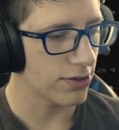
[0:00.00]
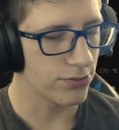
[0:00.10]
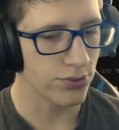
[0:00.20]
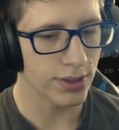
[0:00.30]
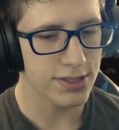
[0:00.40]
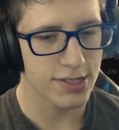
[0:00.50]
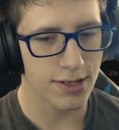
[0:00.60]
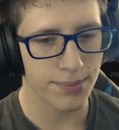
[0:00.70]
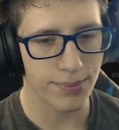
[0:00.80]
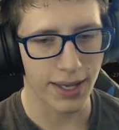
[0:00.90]
what's
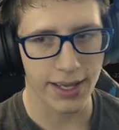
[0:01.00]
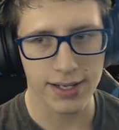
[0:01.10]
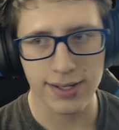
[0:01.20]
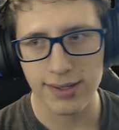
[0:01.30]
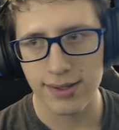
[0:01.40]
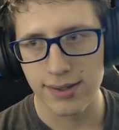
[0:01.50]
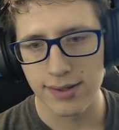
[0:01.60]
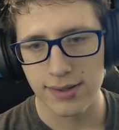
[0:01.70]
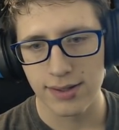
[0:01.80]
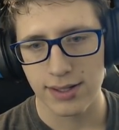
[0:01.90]
up, man?
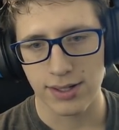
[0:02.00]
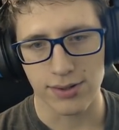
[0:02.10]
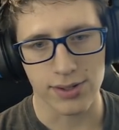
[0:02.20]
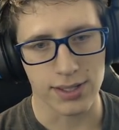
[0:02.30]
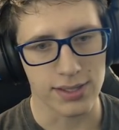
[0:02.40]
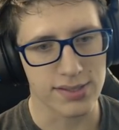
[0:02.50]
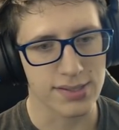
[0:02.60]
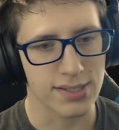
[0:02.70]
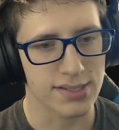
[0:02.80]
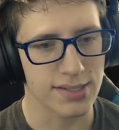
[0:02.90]
Okay, this
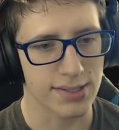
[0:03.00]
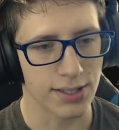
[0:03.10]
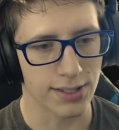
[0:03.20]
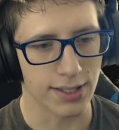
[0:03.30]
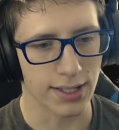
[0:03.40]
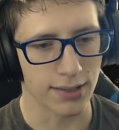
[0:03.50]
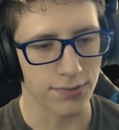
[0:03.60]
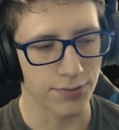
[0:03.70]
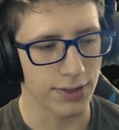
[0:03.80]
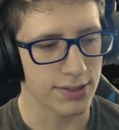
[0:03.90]
this is looking
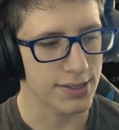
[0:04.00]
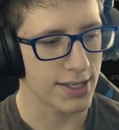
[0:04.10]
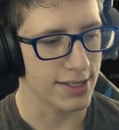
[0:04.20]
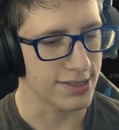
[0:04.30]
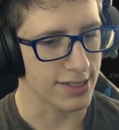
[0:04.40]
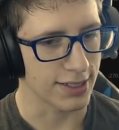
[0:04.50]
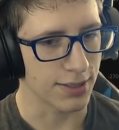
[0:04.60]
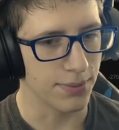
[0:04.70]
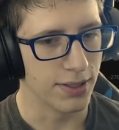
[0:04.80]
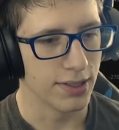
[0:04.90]
fantastic.
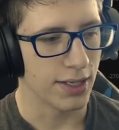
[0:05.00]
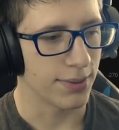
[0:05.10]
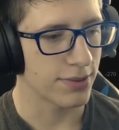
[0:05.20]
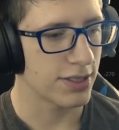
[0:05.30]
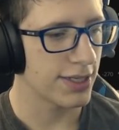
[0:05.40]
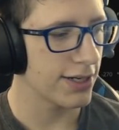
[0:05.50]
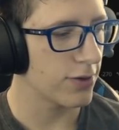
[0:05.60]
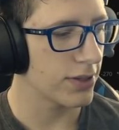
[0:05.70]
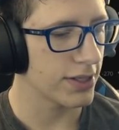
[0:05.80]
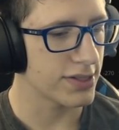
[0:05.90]
I'm I'm
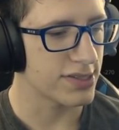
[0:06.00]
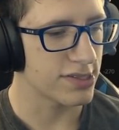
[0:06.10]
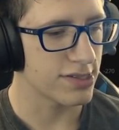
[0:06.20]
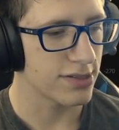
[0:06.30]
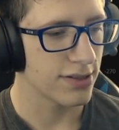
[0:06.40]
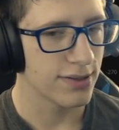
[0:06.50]
curious.